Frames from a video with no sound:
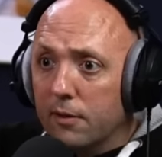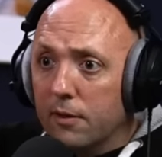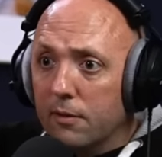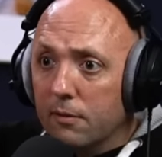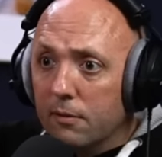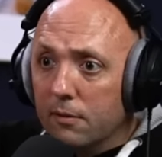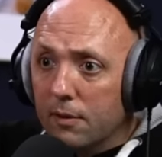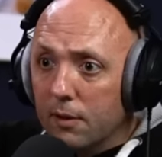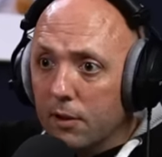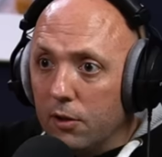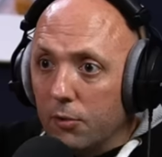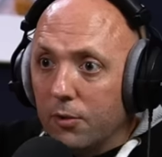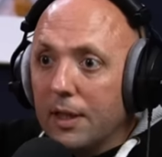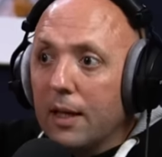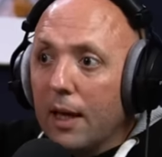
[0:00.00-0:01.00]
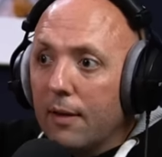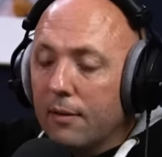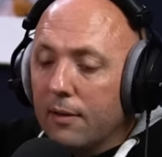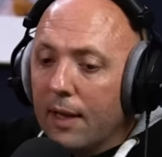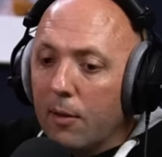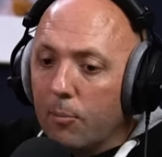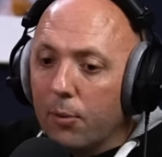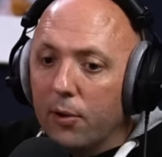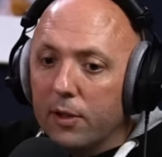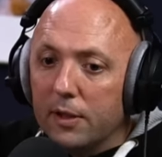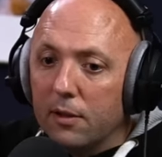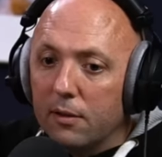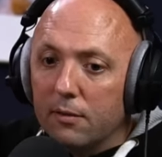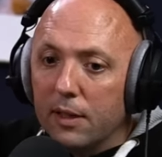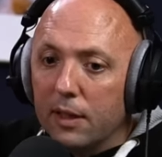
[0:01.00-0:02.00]
And, you know, they at that
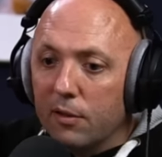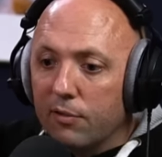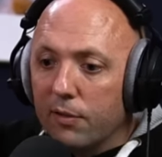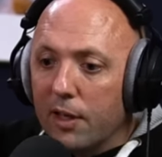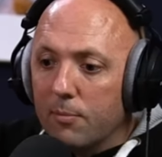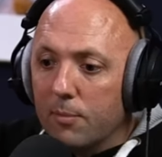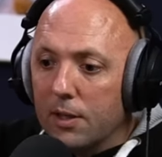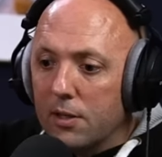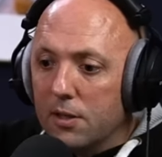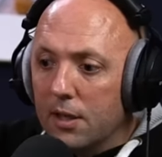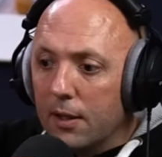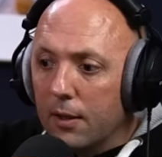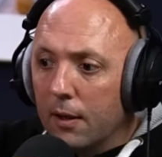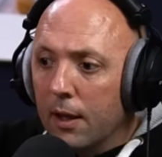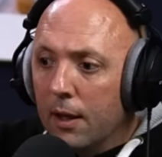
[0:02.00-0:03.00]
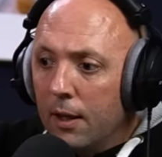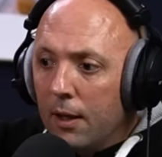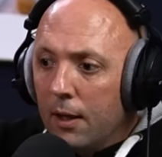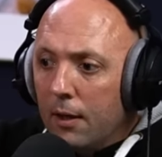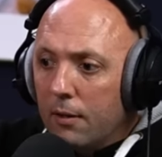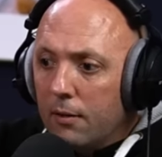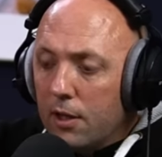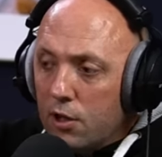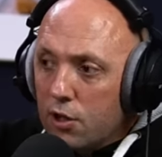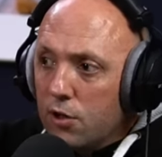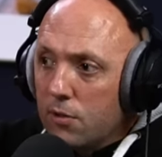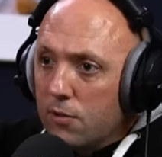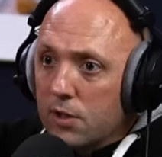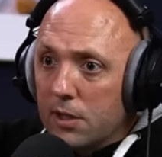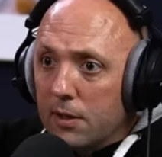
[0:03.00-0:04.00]
point, at 95 minutes in, they
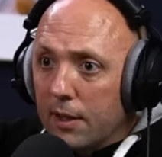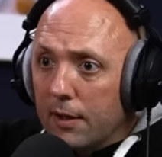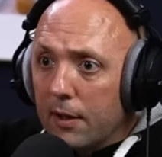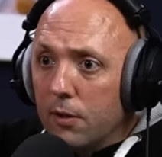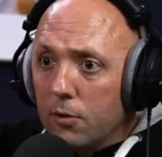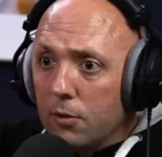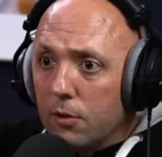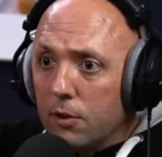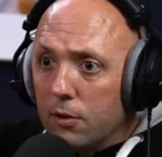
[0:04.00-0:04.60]
should have seen that out.